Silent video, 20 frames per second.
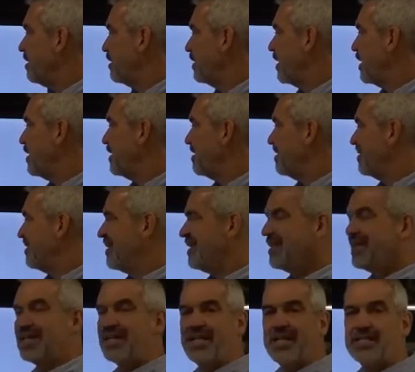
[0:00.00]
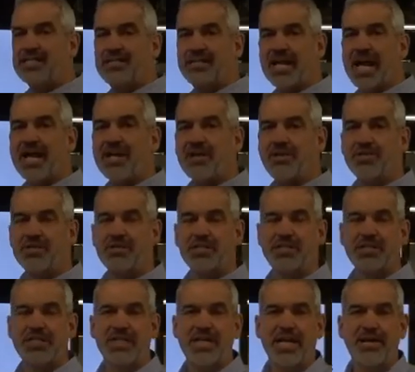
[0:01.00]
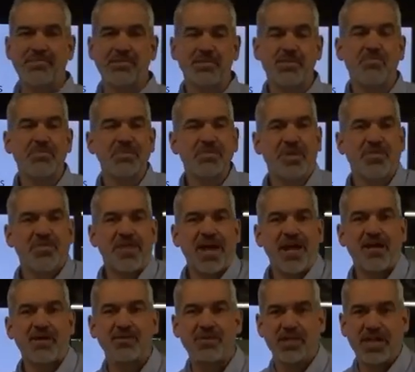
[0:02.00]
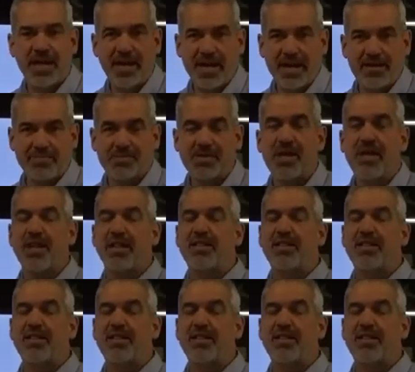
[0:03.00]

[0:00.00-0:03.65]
Okay, that's 960 amps. It's almost 1,000 amps.